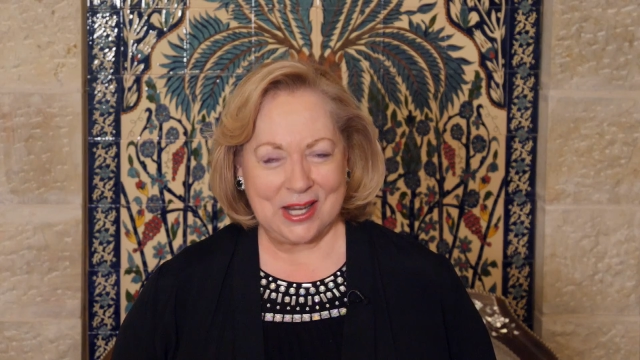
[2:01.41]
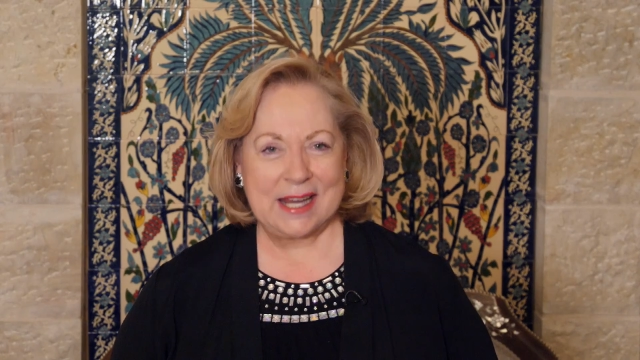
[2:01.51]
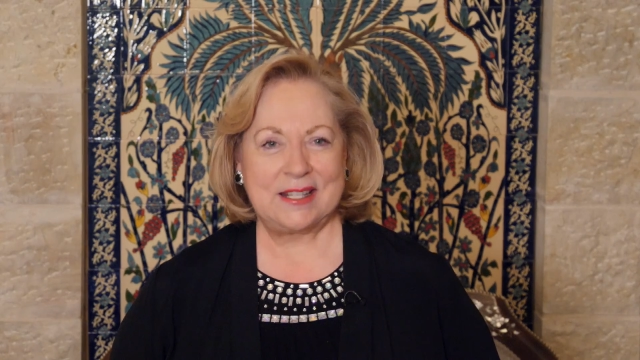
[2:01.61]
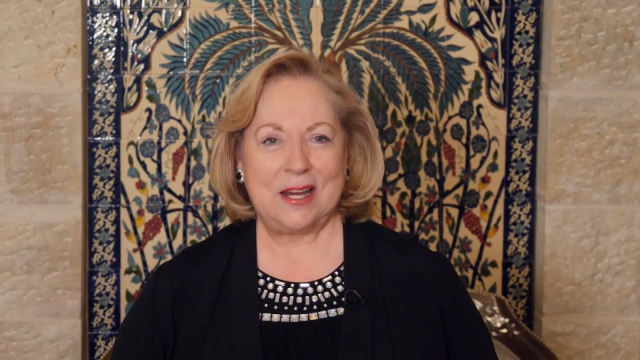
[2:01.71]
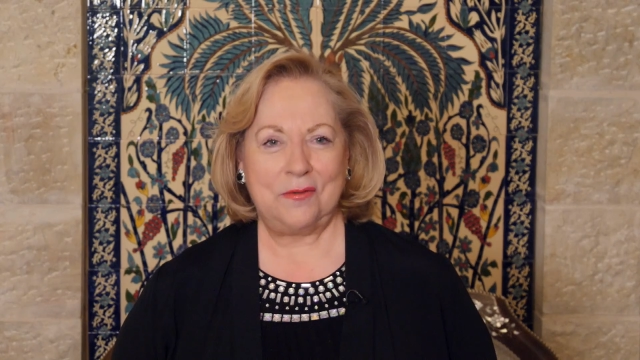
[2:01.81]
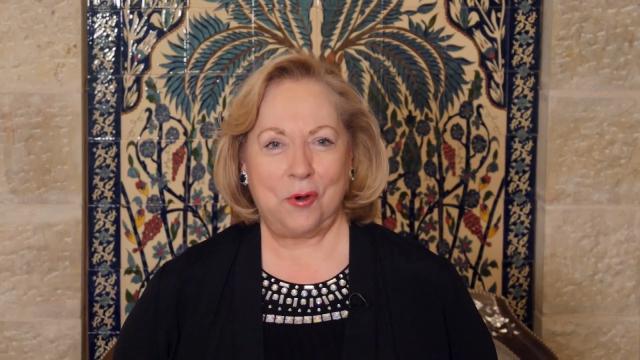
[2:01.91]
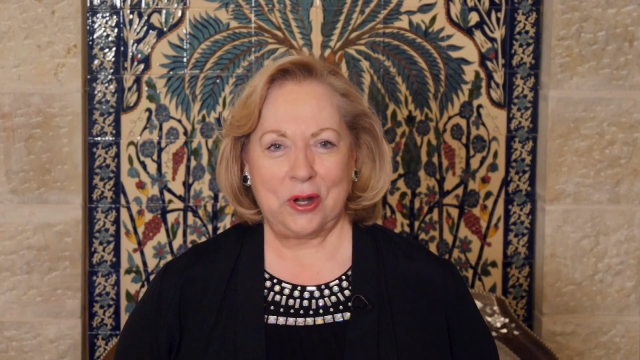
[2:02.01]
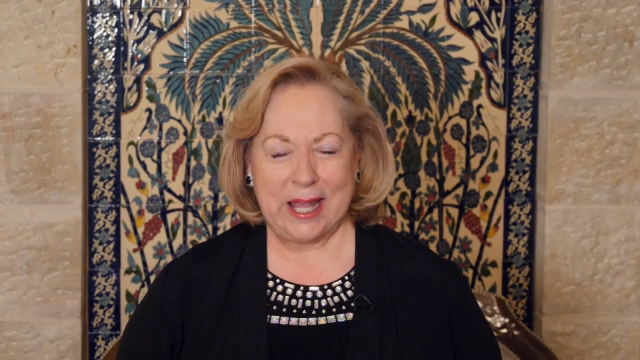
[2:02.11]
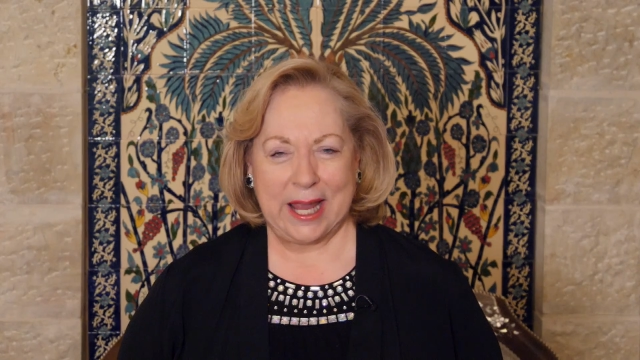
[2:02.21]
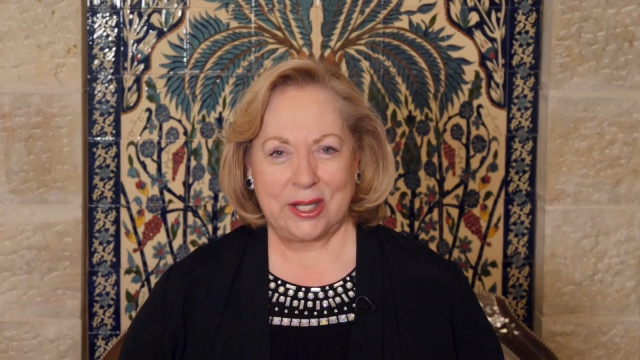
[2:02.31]

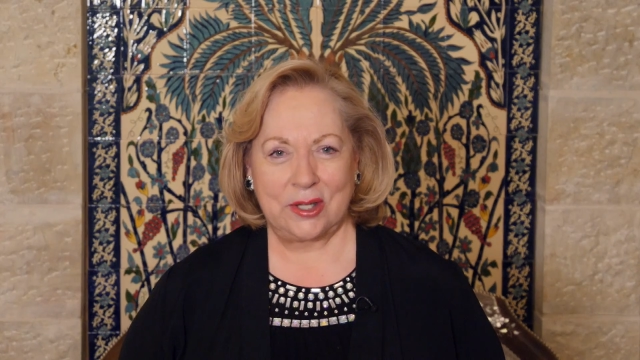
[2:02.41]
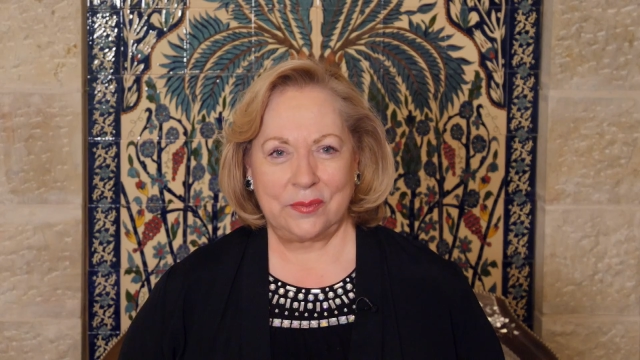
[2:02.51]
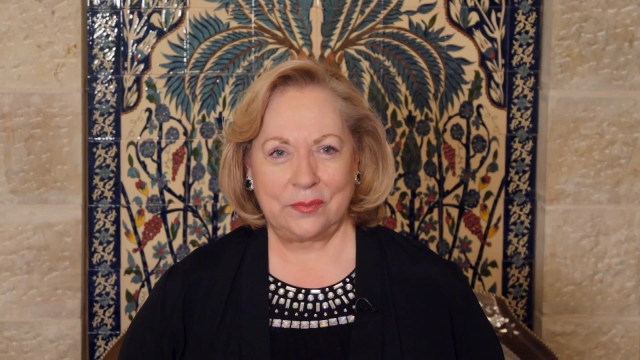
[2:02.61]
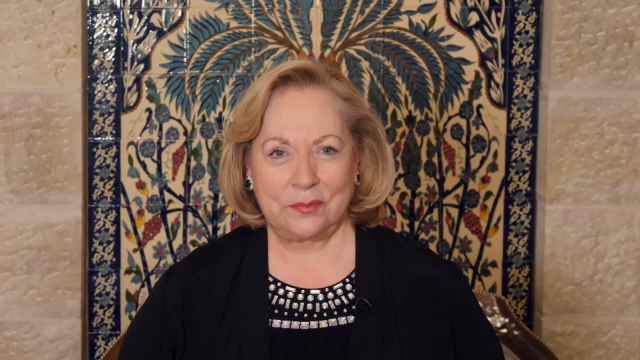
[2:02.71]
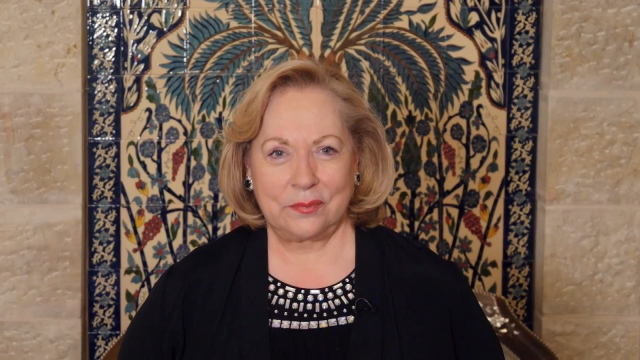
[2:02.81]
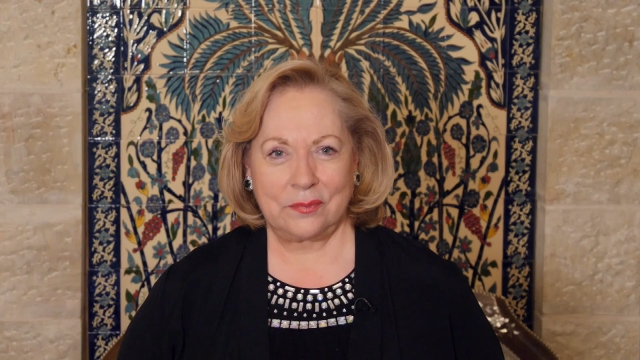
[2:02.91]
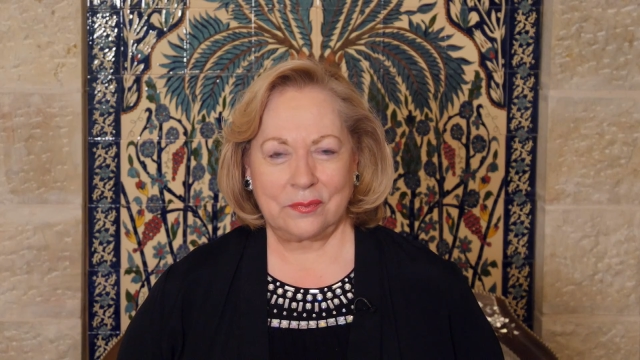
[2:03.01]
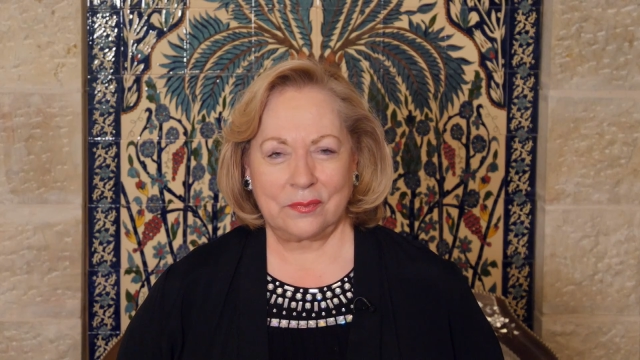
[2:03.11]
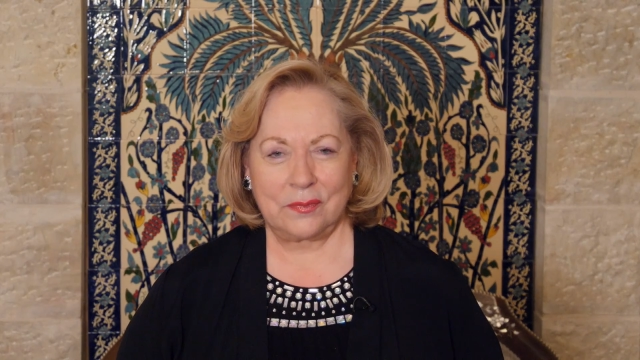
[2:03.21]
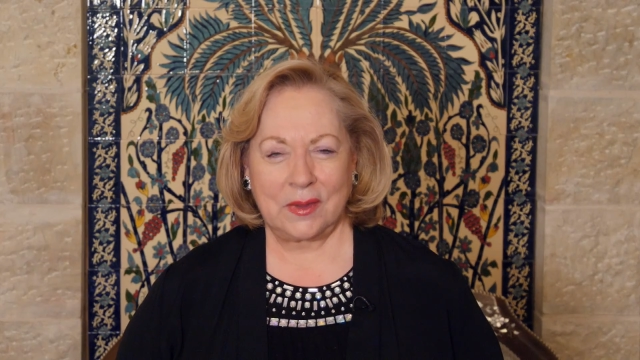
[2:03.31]
1948.
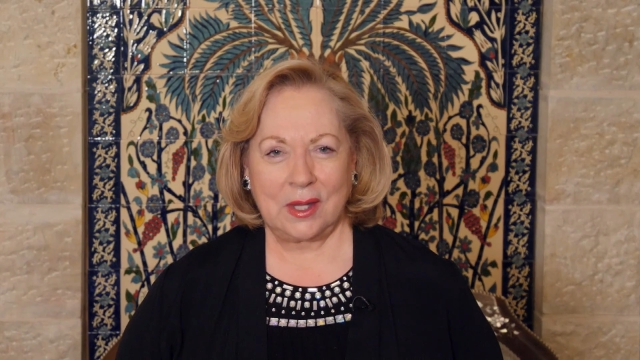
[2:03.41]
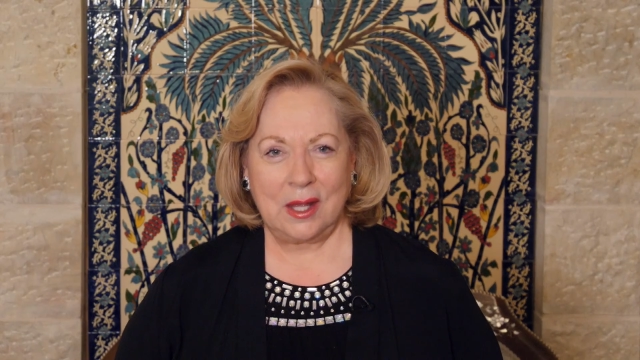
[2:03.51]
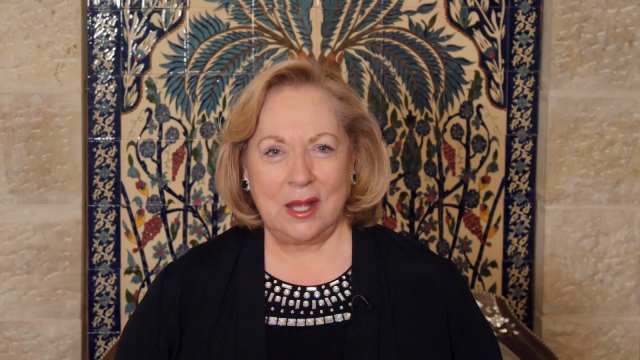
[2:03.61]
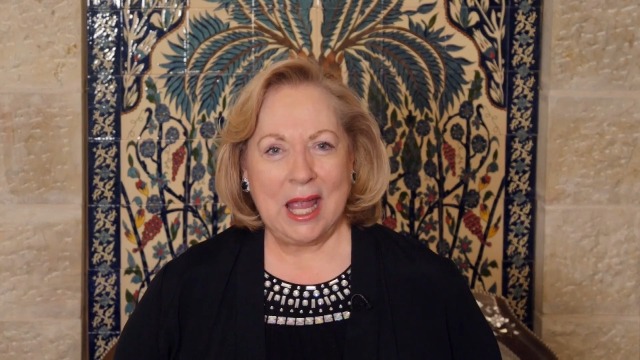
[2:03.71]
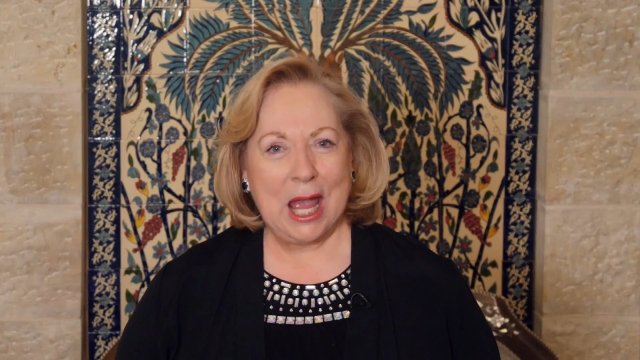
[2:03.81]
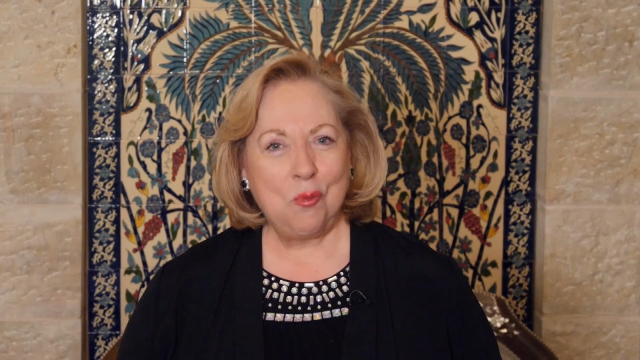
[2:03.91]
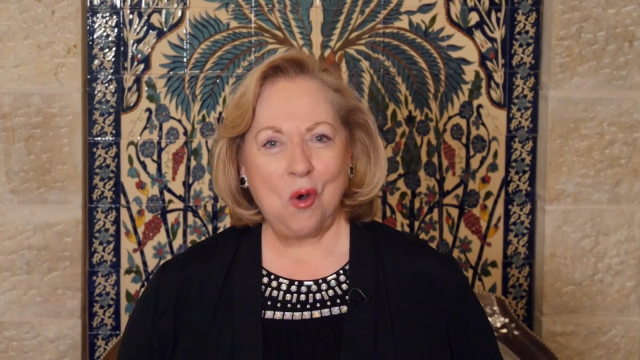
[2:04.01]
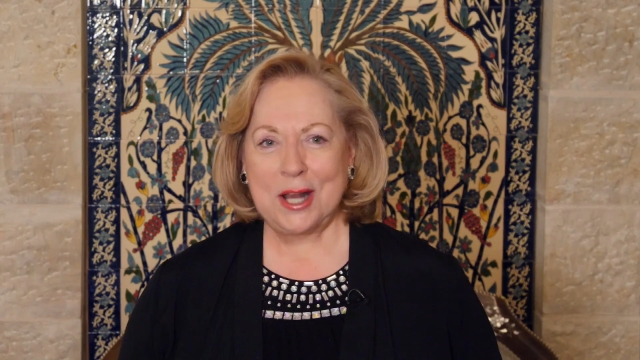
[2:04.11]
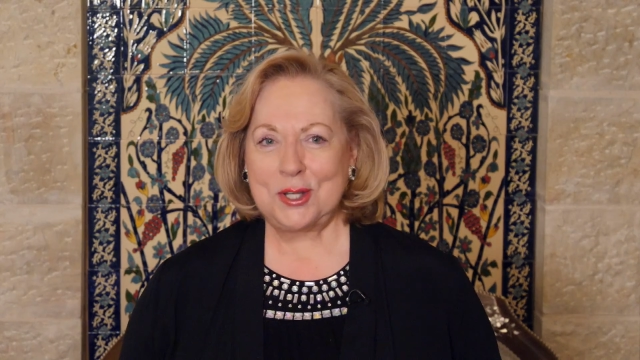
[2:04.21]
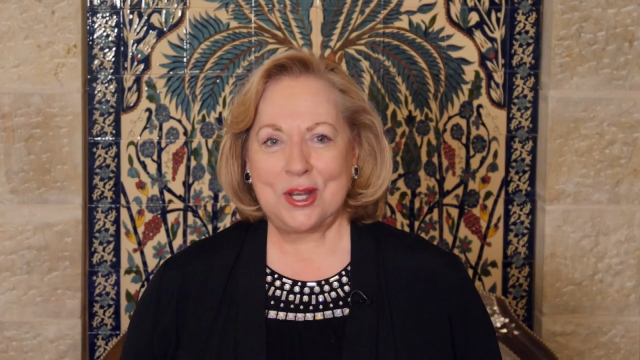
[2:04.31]
And what